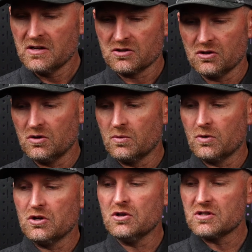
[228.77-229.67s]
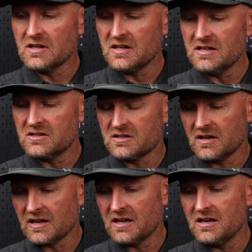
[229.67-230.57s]
So we're using these
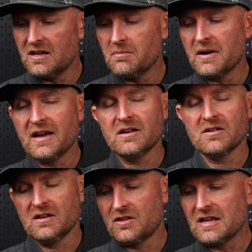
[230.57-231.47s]
again in mind,